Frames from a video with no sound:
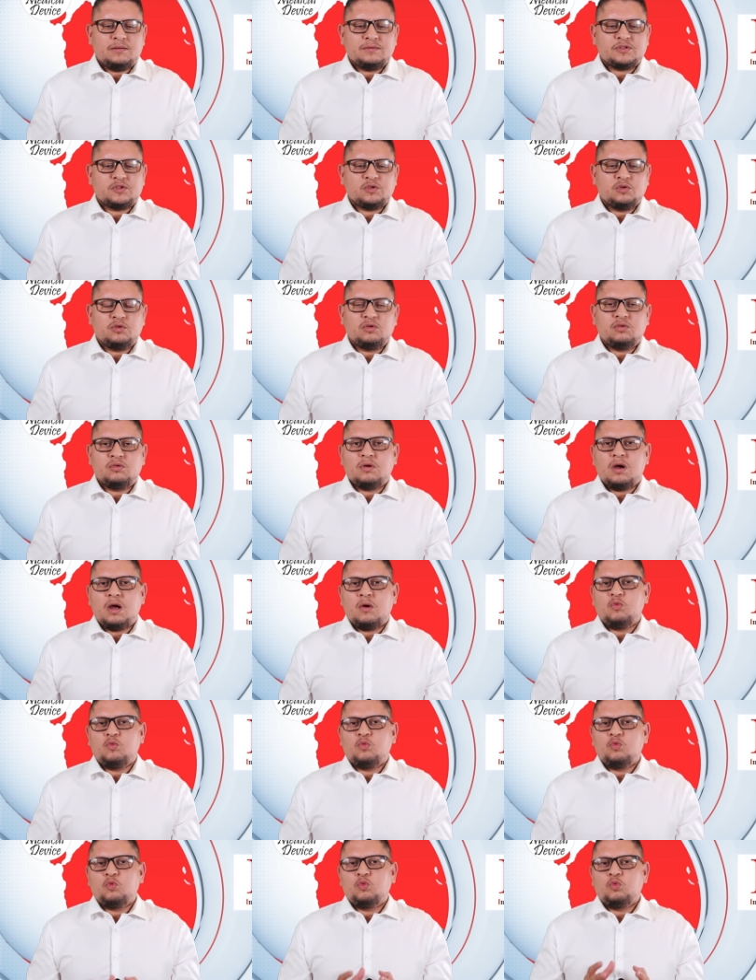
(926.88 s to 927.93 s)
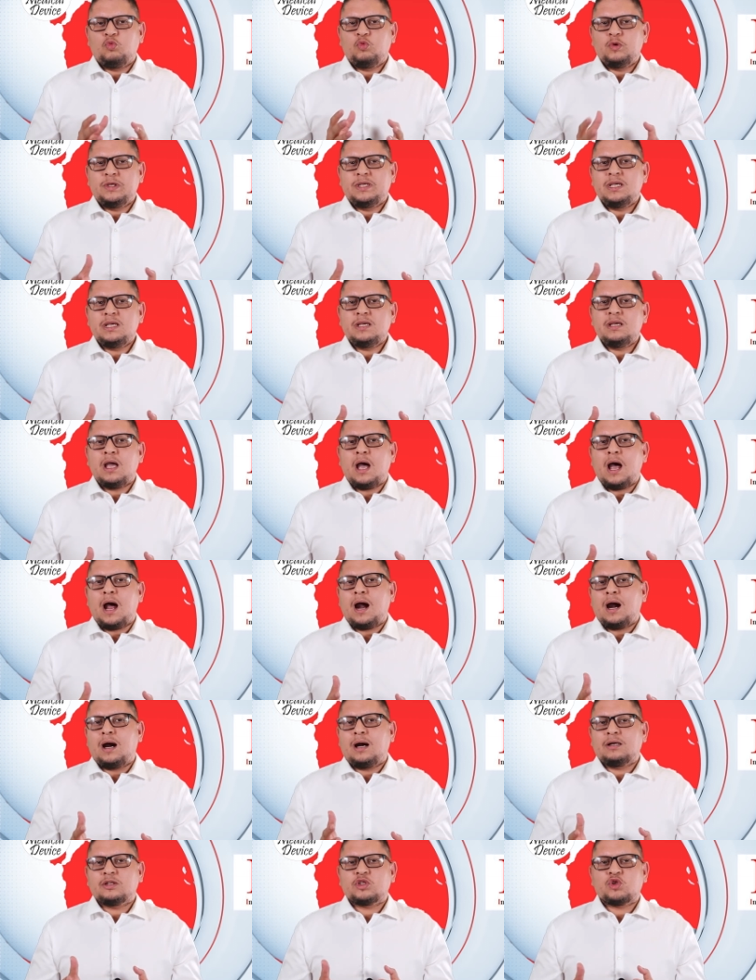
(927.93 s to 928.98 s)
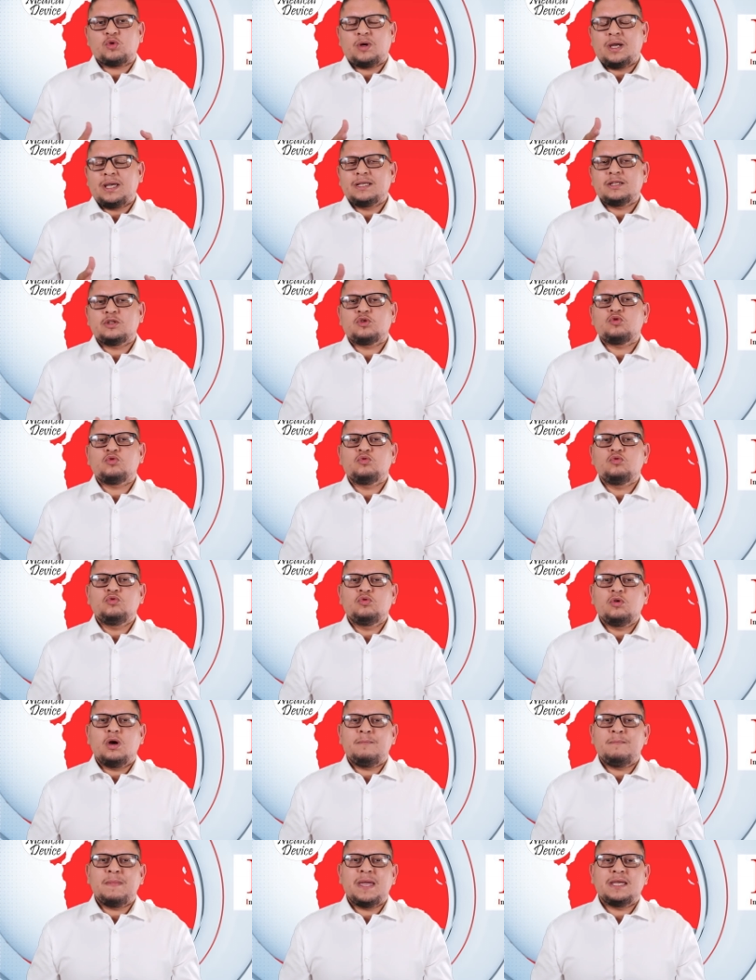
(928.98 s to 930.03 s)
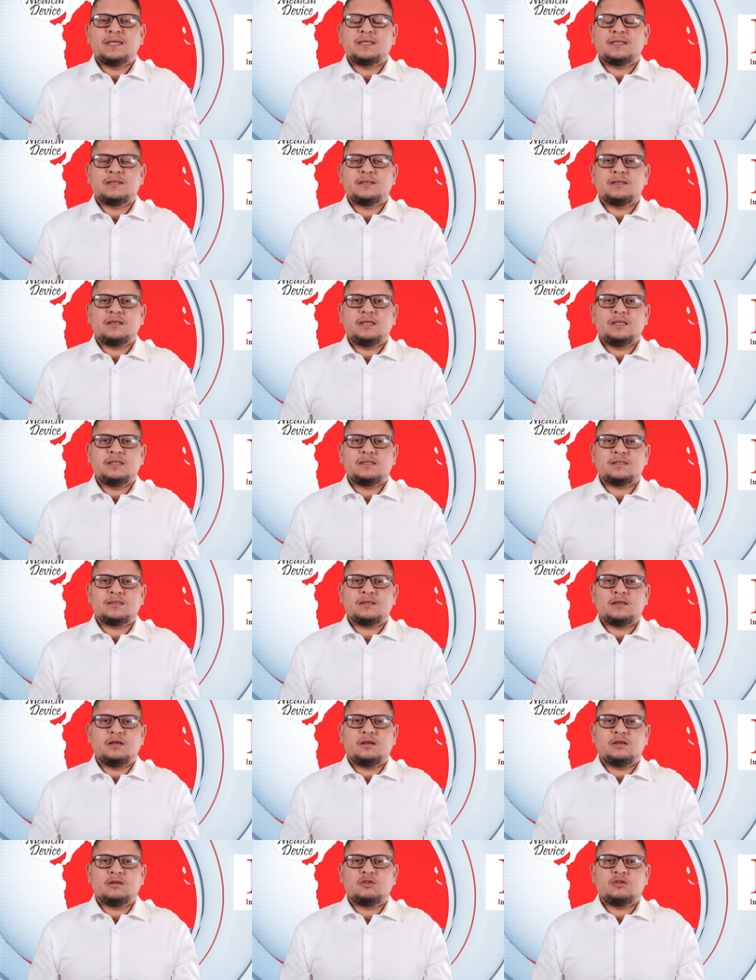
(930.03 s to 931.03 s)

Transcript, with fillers: so we are trying to make it